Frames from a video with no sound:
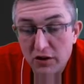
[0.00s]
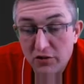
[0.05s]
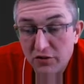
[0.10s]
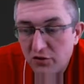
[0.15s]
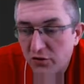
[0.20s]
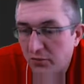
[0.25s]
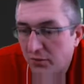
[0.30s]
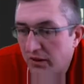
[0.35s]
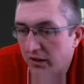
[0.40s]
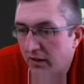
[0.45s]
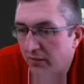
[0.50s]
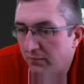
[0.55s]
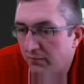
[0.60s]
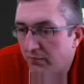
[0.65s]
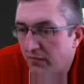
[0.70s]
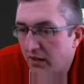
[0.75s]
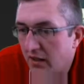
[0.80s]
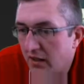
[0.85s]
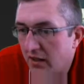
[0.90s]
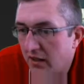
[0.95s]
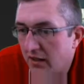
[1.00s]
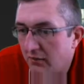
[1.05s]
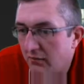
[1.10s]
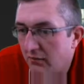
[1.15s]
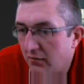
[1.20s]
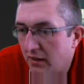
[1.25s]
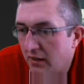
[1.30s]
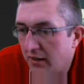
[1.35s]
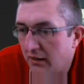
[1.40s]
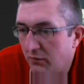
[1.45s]
He's a good player.
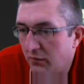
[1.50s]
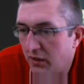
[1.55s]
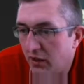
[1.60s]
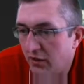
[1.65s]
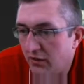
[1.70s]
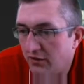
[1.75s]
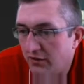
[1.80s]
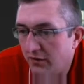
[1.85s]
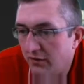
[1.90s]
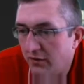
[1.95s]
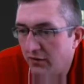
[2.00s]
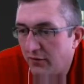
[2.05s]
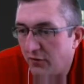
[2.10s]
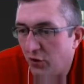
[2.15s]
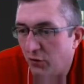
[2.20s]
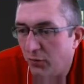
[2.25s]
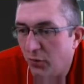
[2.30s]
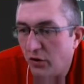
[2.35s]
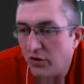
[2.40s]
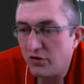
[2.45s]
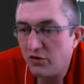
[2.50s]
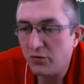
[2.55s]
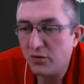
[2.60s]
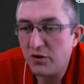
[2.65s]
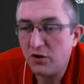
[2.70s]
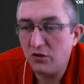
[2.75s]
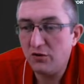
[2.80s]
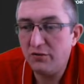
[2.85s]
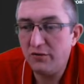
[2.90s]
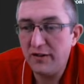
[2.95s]
And we are 74 points, so we
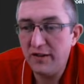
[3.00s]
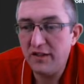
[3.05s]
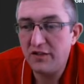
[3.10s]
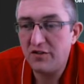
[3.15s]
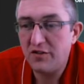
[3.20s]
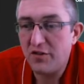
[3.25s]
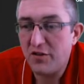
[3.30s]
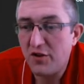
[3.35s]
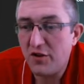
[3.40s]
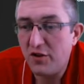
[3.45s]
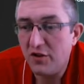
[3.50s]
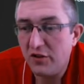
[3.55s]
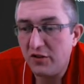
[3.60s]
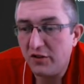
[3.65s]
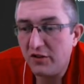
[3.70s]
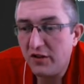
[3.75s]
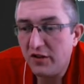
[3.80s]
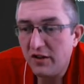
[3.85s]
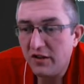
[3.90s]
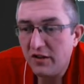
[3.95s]
could finish third.